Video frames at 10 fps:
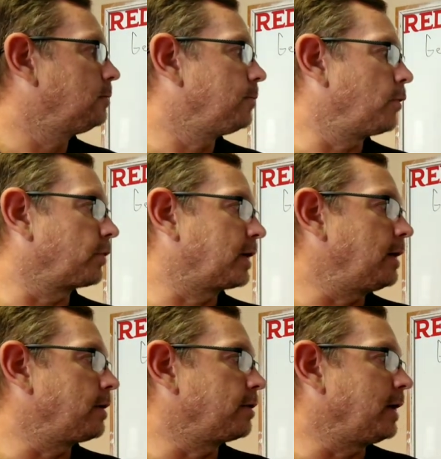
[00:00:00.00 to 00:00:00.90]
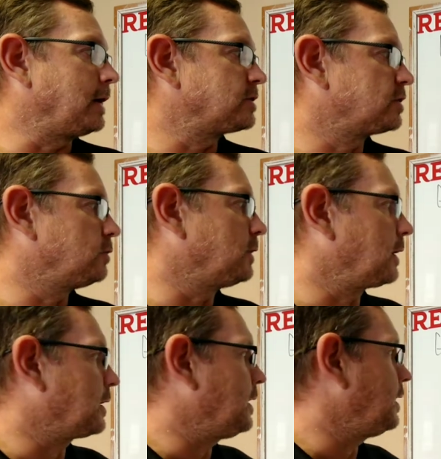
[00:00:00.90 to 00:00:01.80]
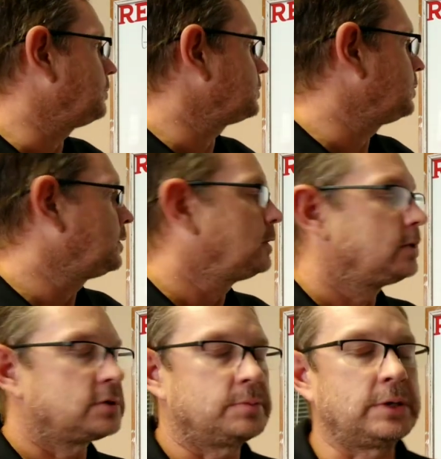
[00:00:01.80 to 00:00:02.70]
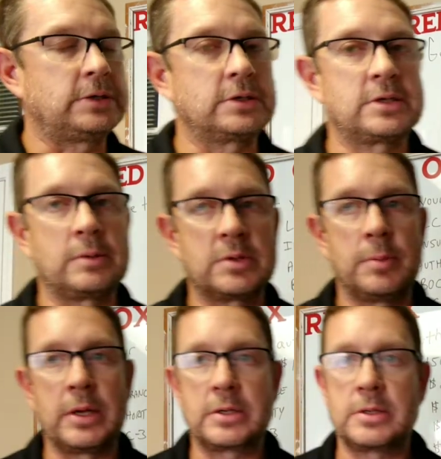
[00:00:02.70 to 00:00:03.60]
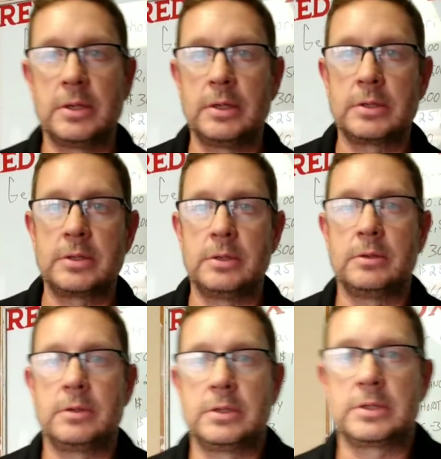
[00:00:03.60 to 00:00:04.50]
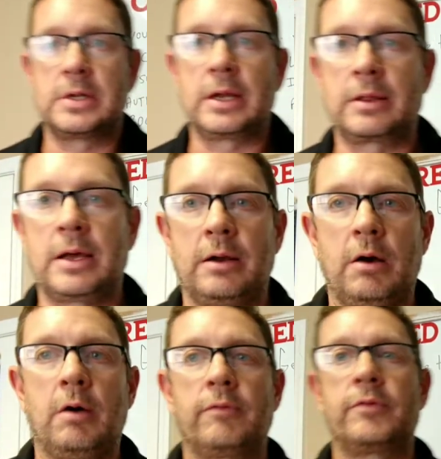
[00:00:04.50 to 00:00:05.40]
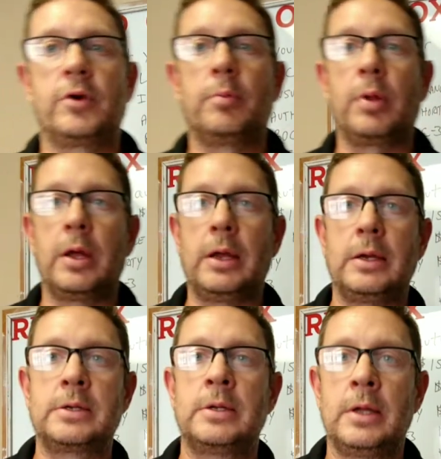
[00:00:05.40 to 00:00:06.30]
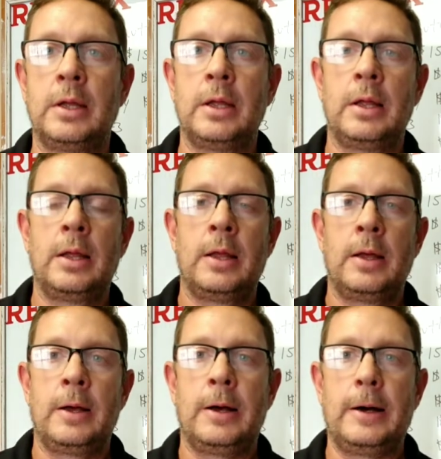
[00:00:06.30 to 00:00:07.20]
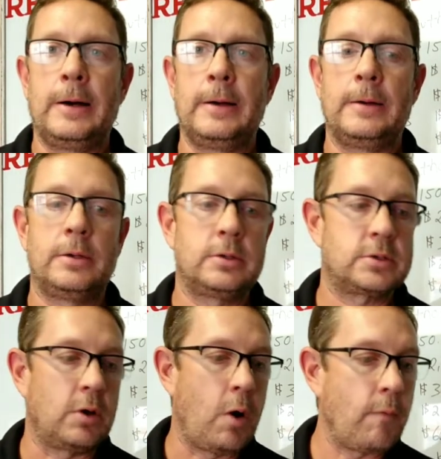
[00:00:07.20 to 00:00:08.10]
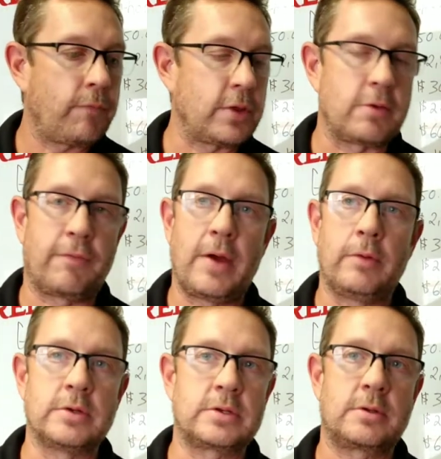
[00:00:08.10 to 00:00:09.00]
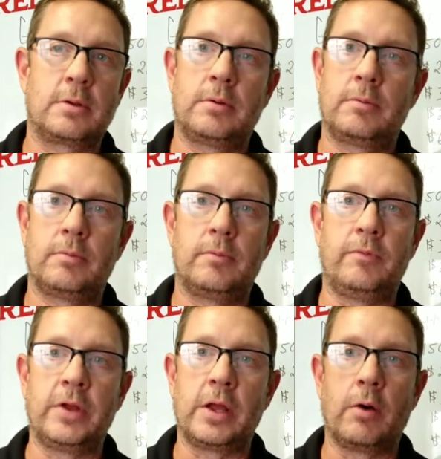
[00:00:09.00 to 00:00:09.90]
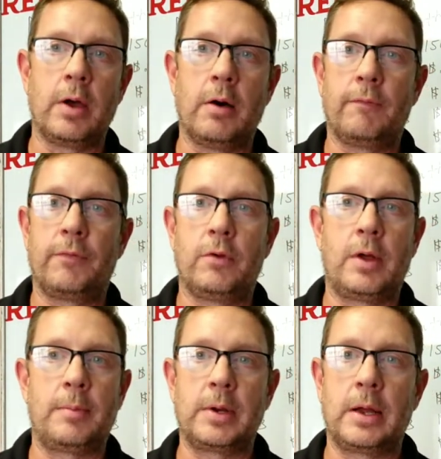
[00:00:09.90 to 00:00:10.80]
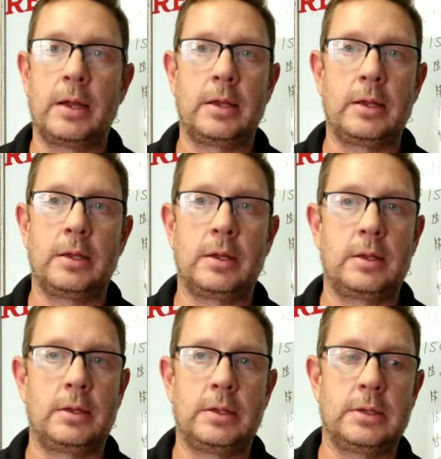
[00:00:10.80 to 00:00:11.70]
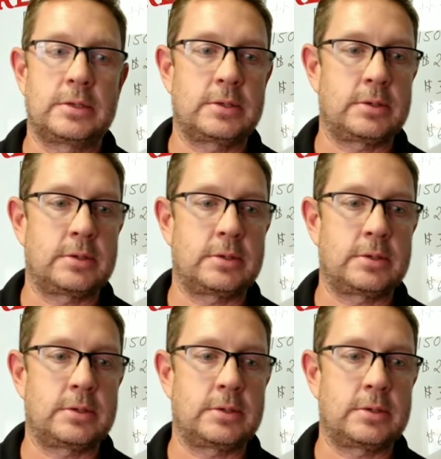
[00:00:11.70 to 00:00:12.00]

motorcarrierhq.com to me just seems to make sense, and just take that off of your plate. So hopefully you found this video helpful. It